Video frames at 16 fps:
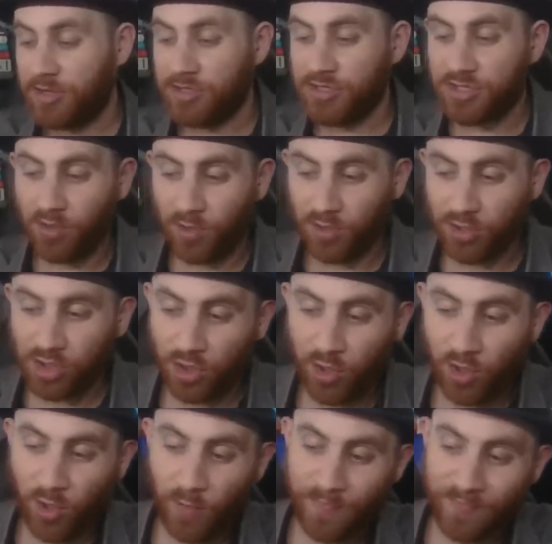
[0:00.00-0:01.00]

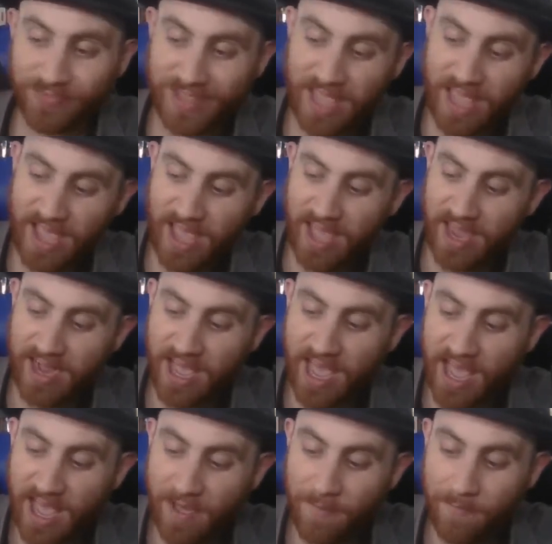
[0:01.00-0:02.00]
social and
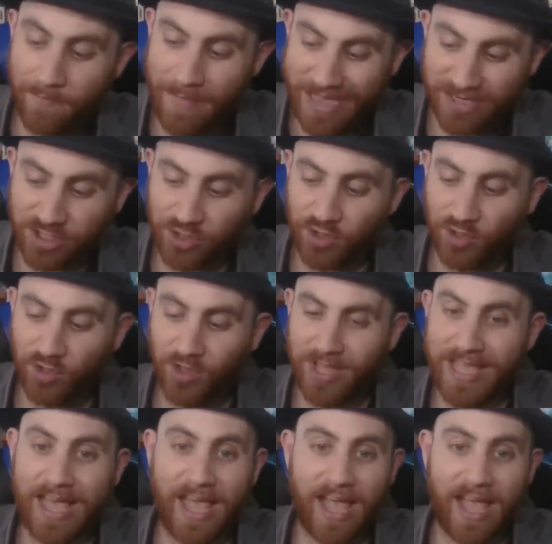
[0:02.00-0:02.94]
mental